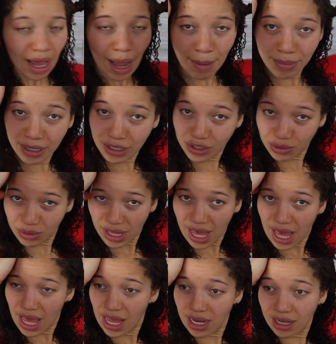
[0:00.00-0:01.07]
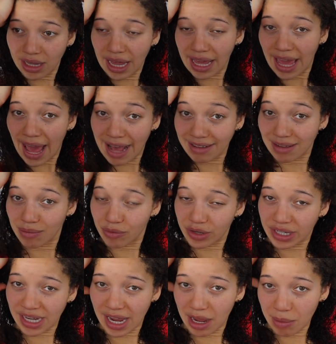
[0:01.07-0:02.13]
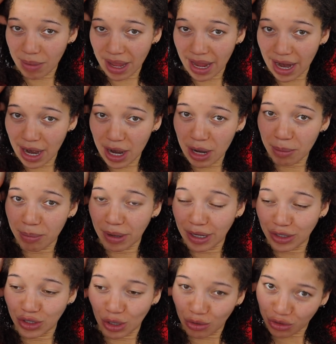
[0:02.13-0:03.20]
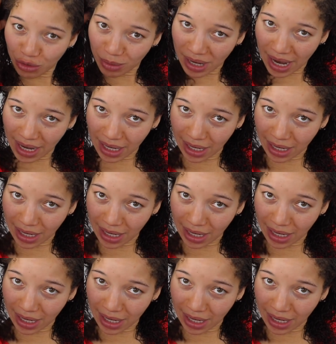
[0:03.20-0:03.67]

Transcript: I'm gonna do that like as I'm retying my hair, but don't do what I